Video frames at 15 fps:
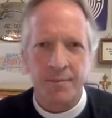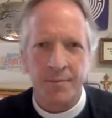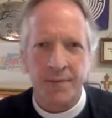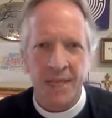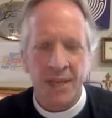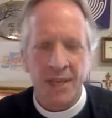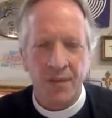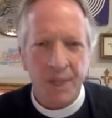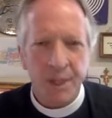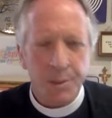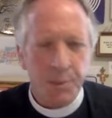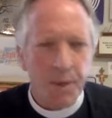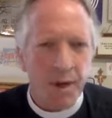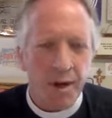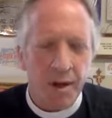In
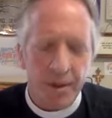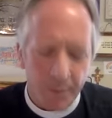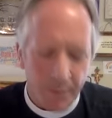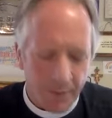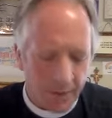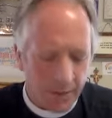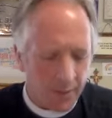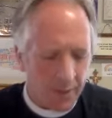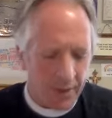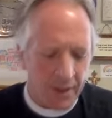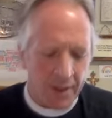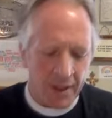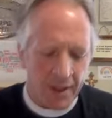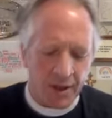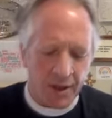Vicksburg,
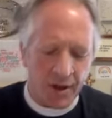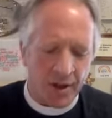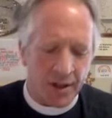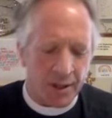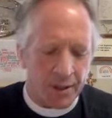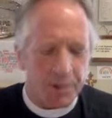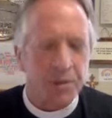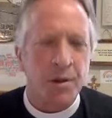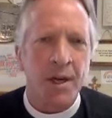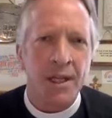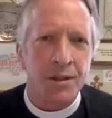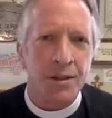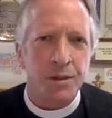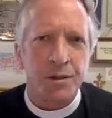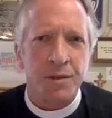there are no
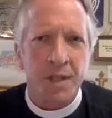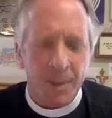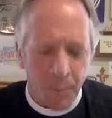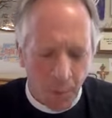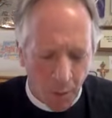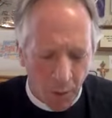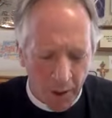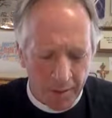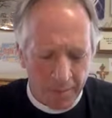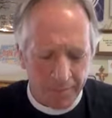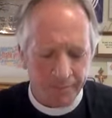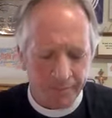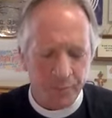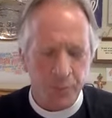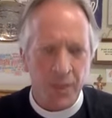strangers anymore.
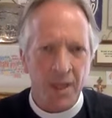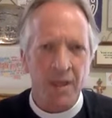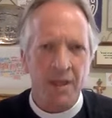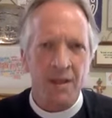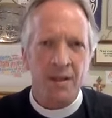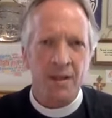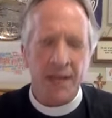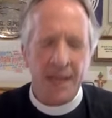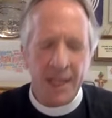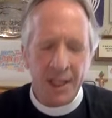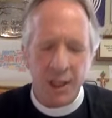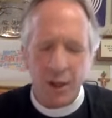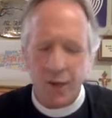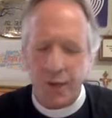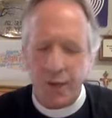Thank
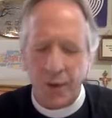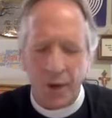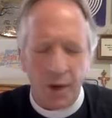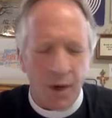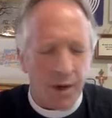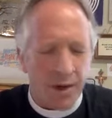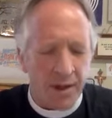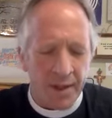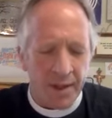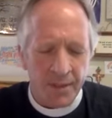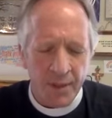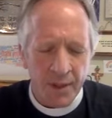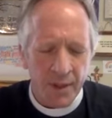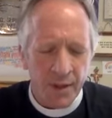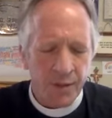you for all the
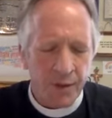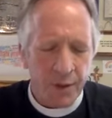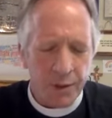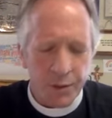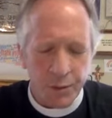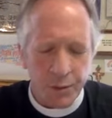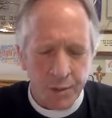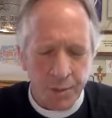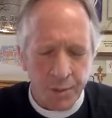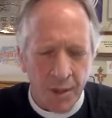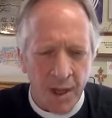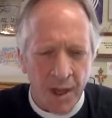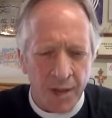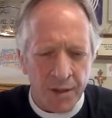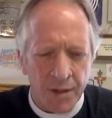first
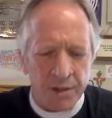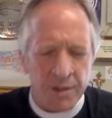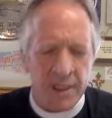responders.